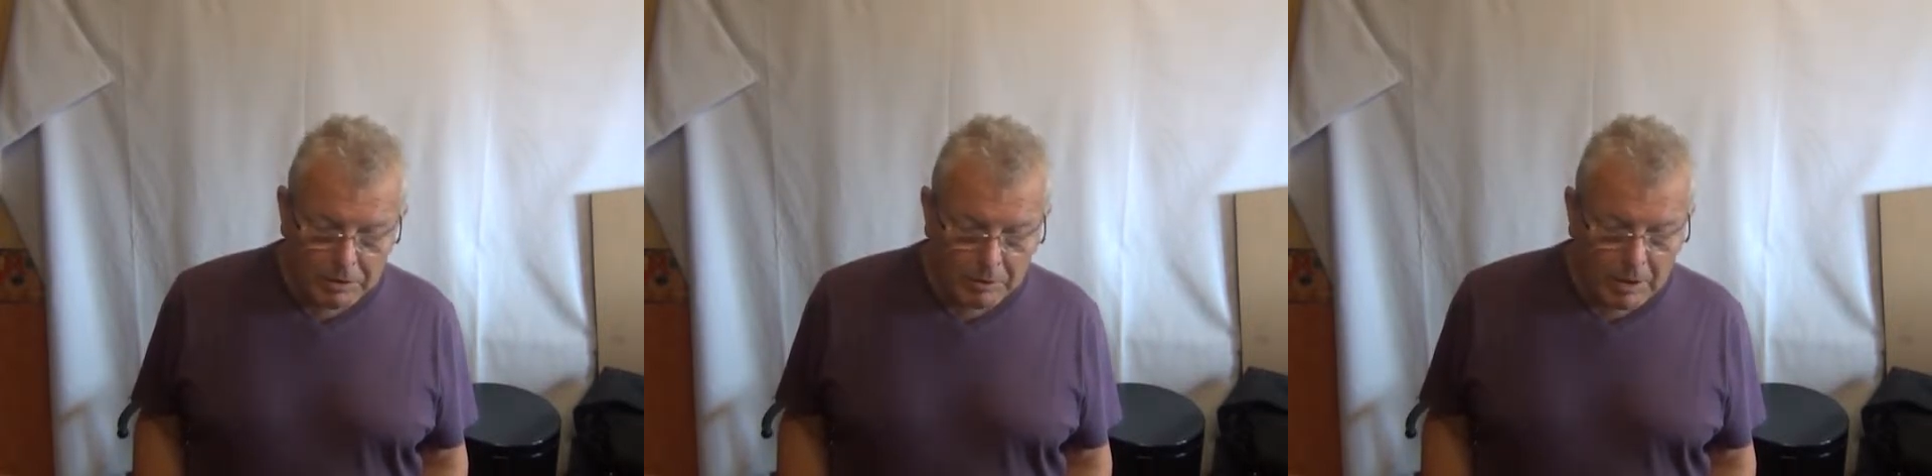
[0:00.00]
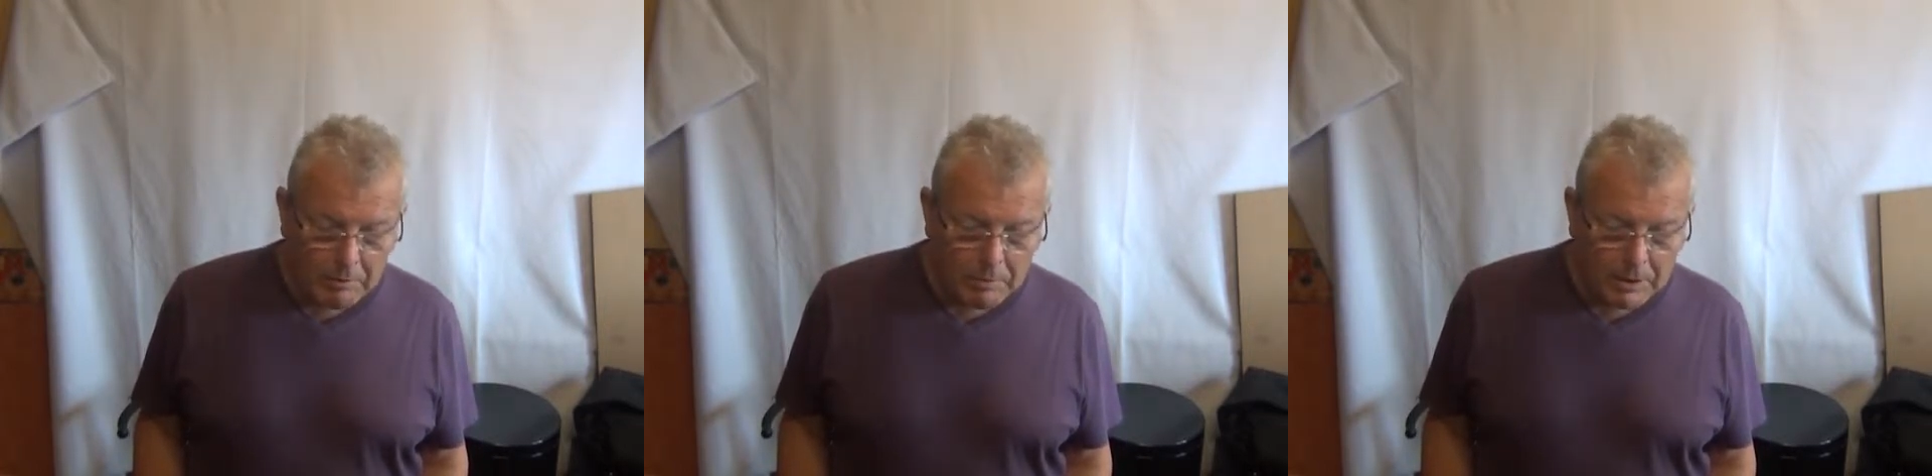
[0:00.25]

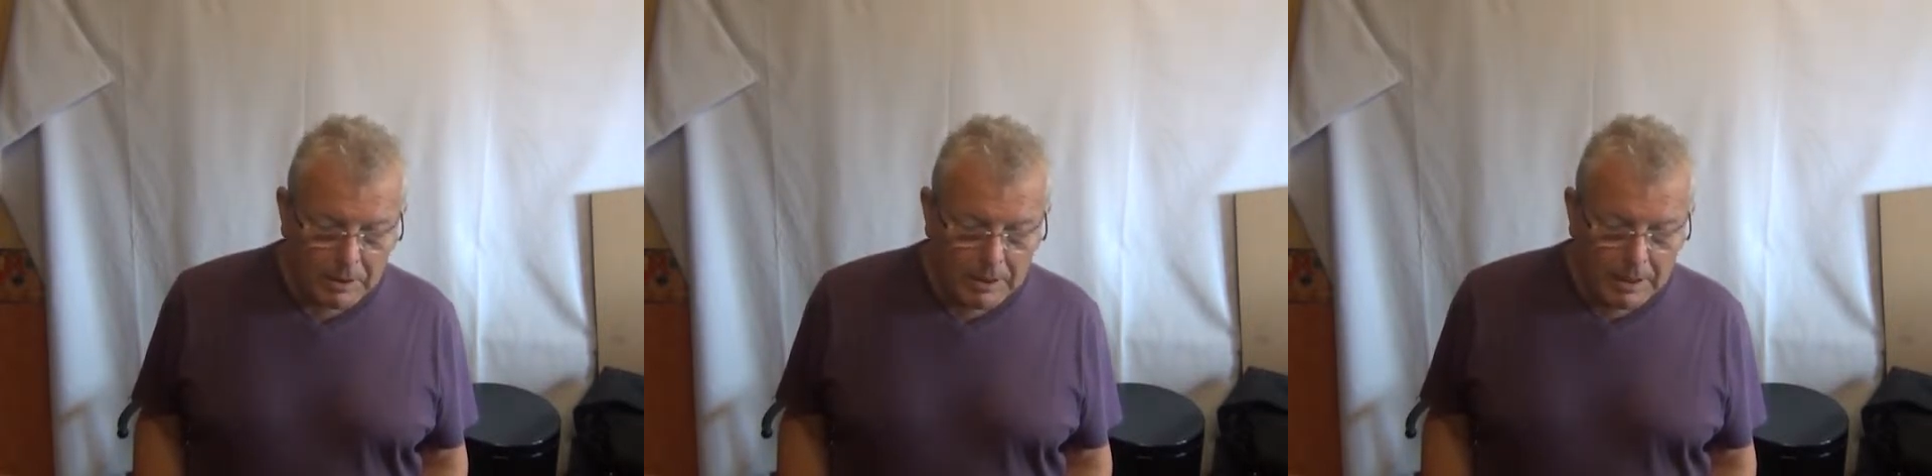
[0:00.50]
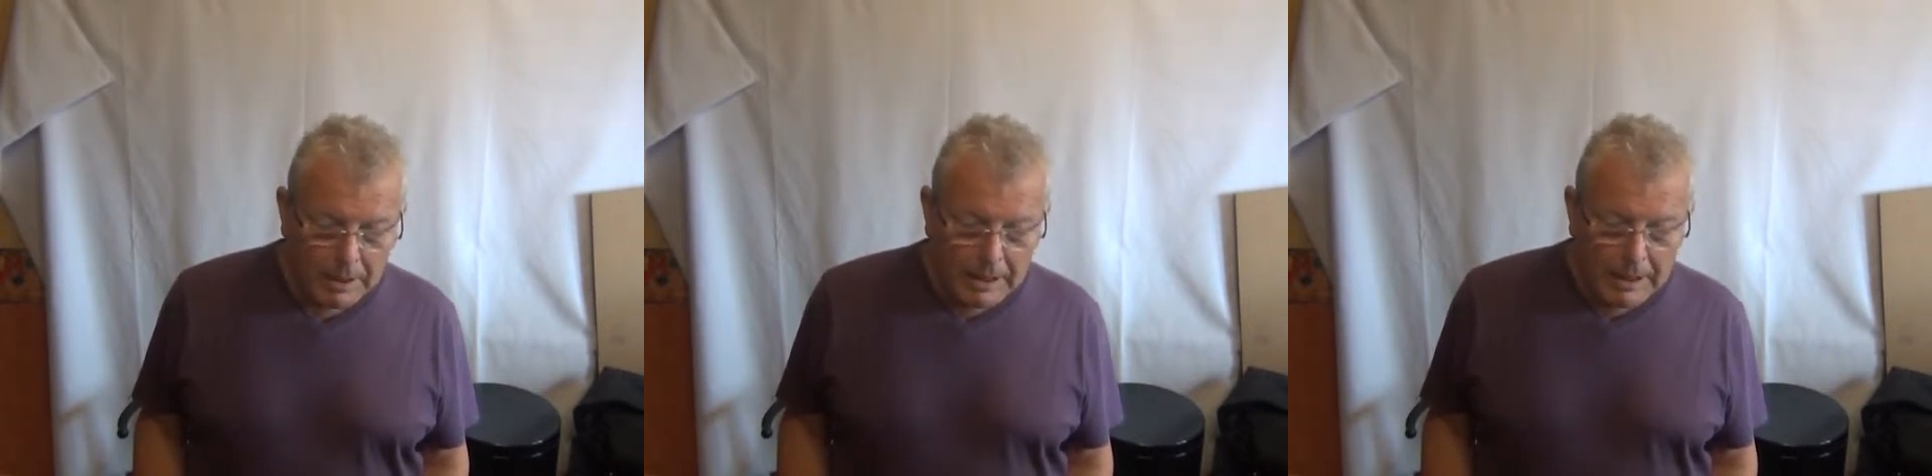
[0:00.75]
So I'll
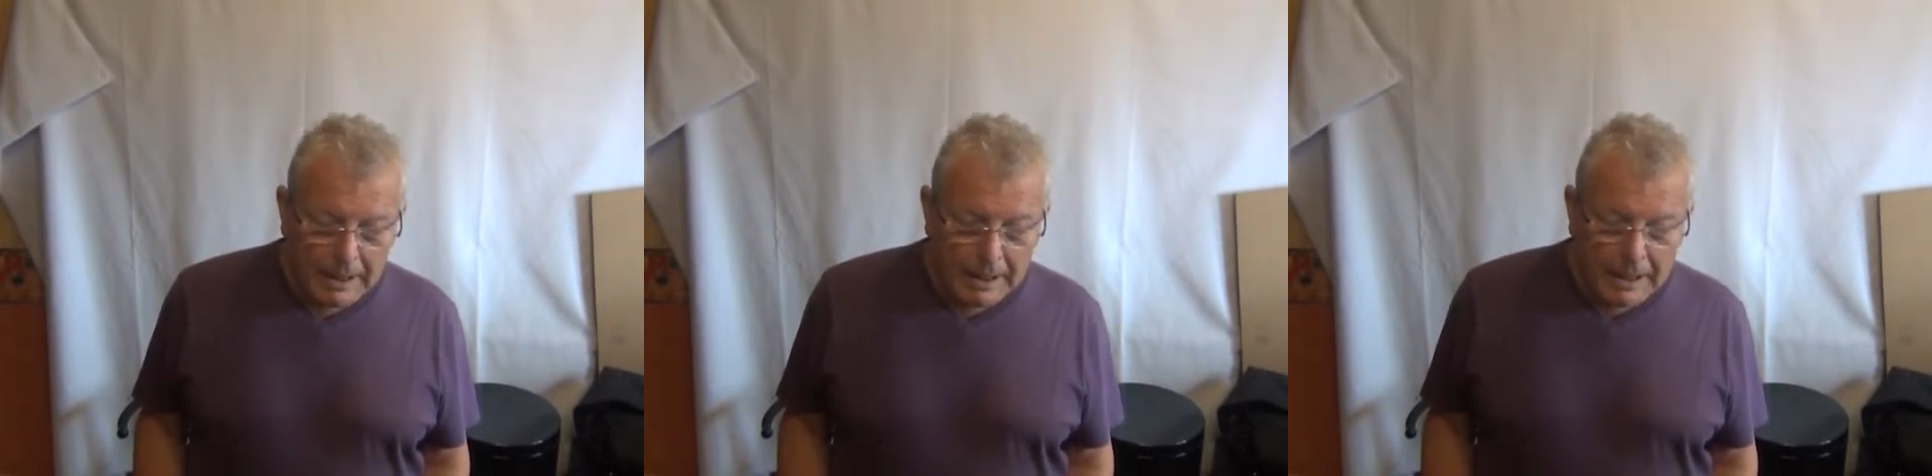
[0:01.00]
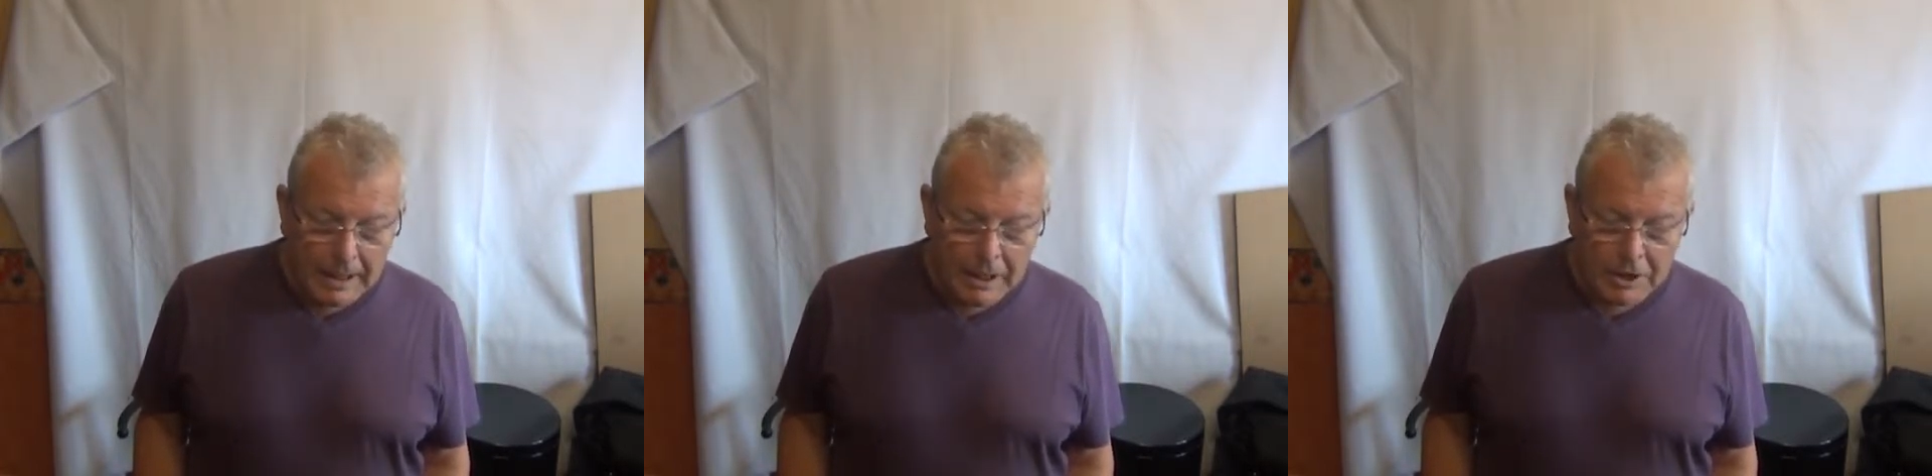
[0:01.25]
be
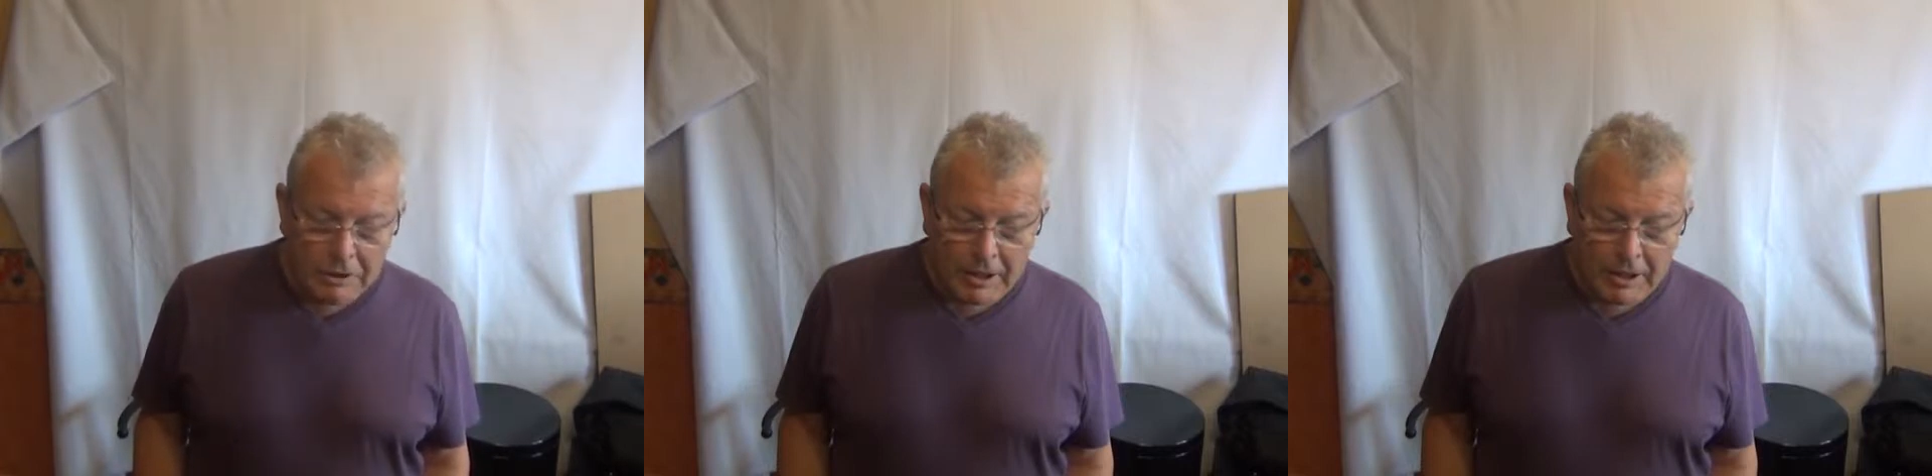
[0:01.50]
in a